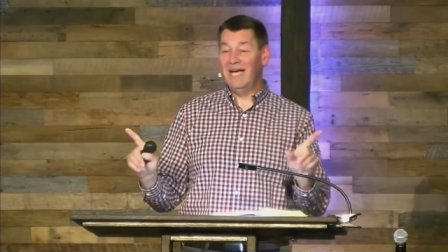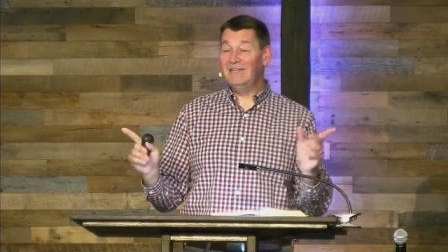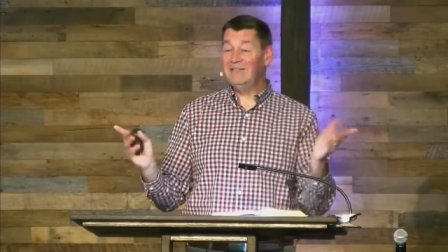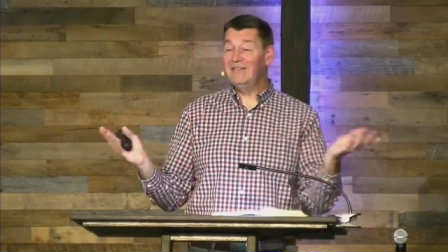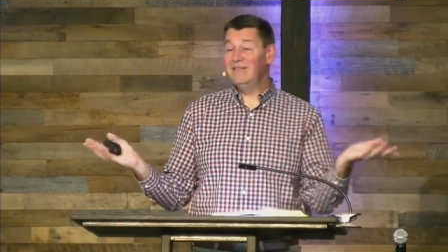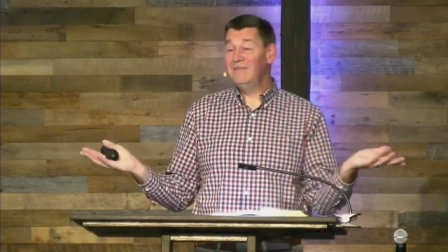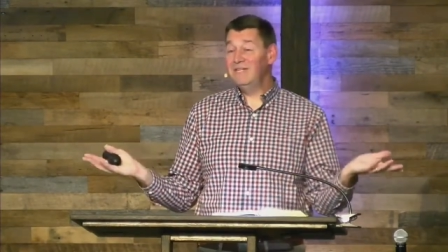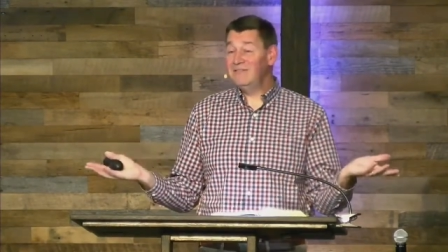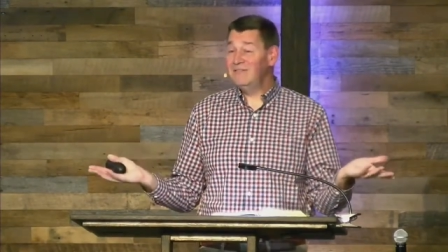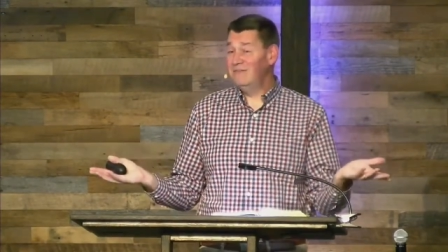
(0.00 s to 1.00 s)
Actually, the
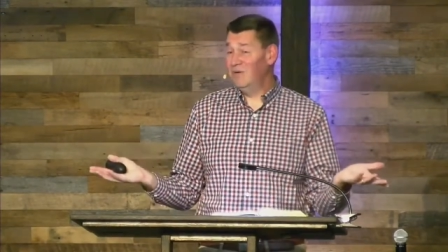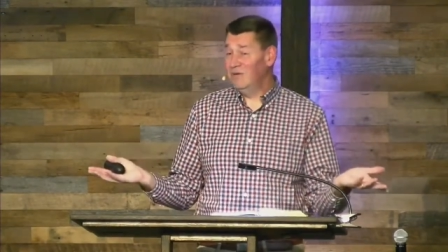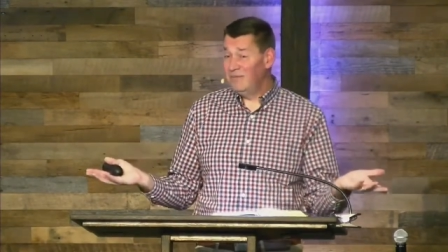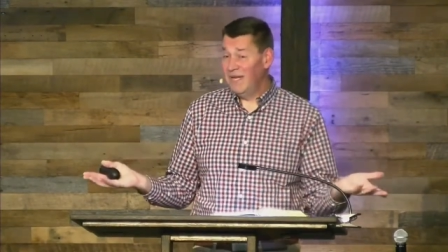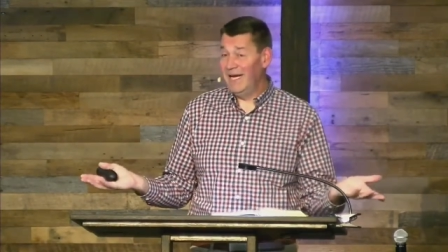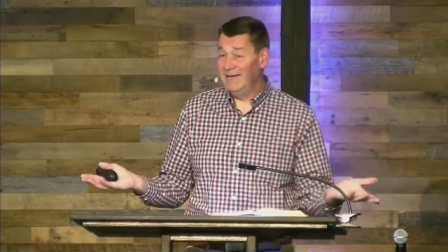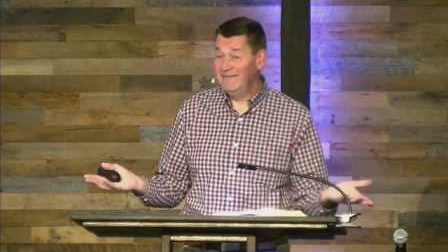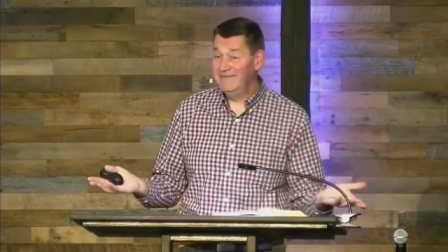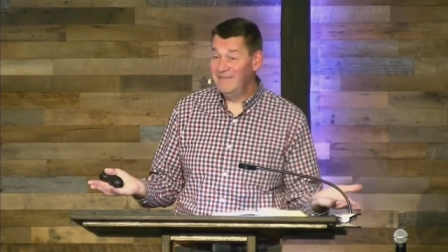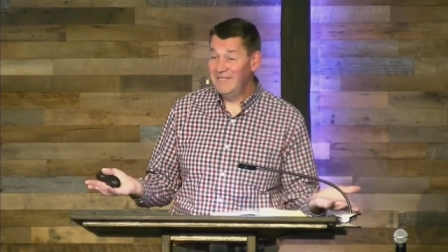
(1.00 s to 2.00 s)
ministry is multiplied.
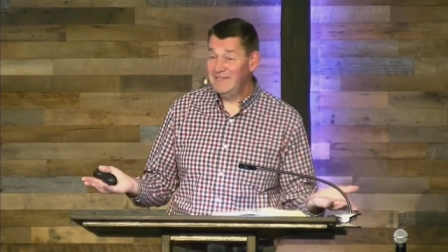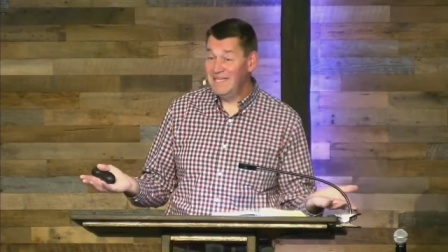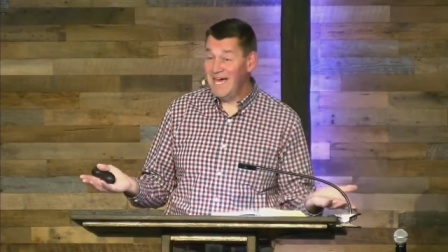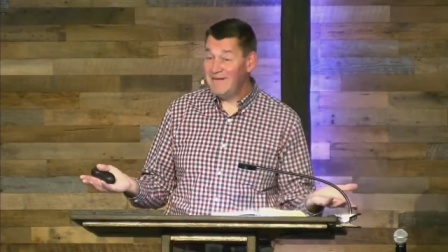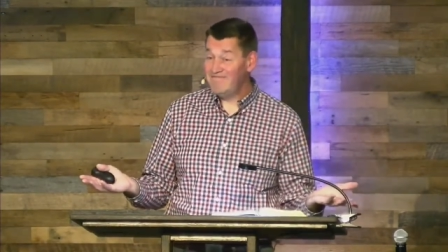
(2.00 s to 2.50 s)
Do you see that?